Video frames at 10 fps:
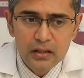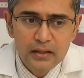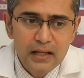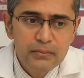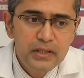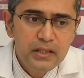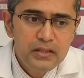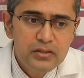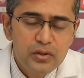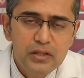
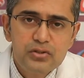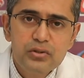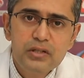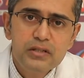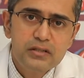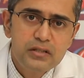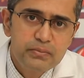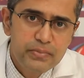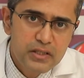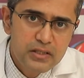diabetes or insulin resistance
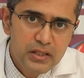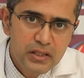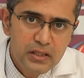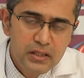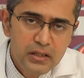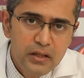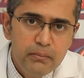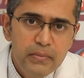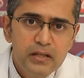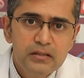per se
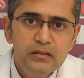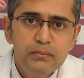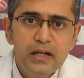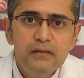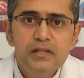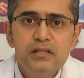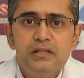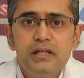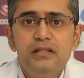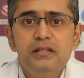makes the blood
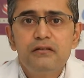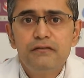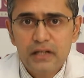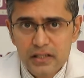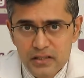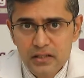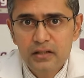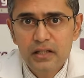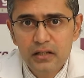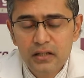vessels age at a faster
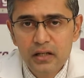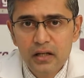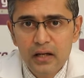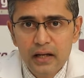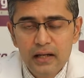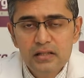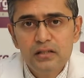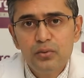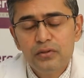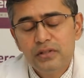rate, hence
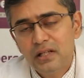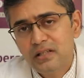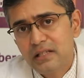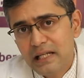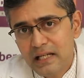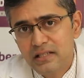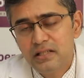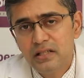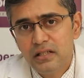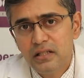losing its
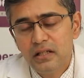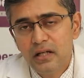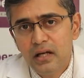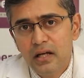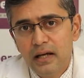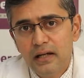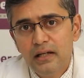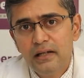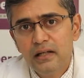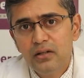elasticity and
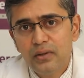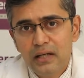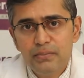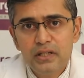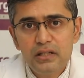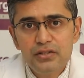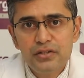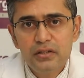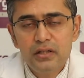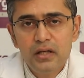leading into
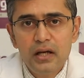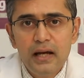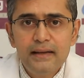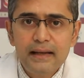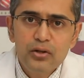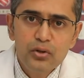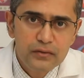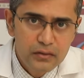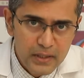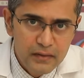hypertension and narrowing
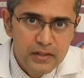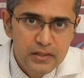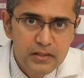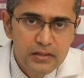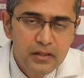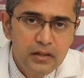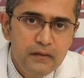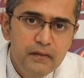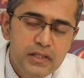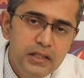of the blood vessels,
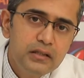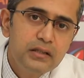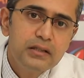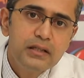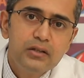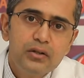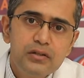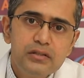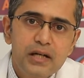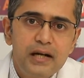which in turn can
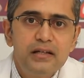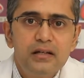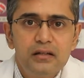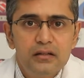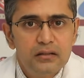cause cardiac